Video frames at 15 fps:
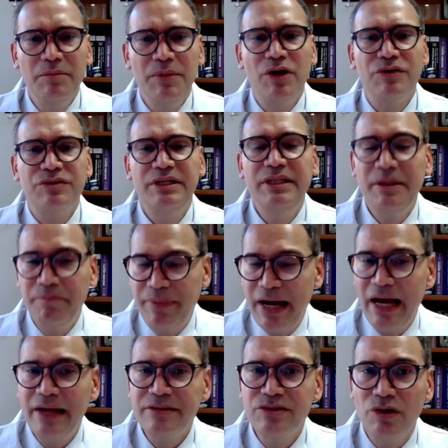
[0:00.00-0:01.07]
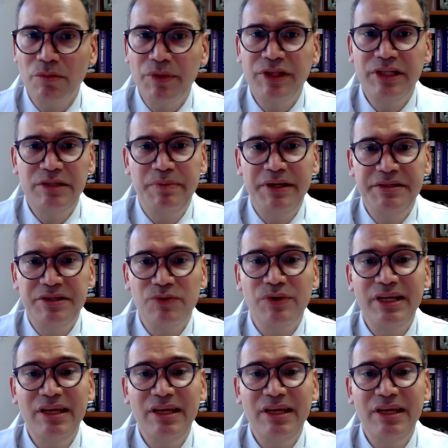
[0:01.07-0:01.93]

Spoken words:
because in the past, some of these patients were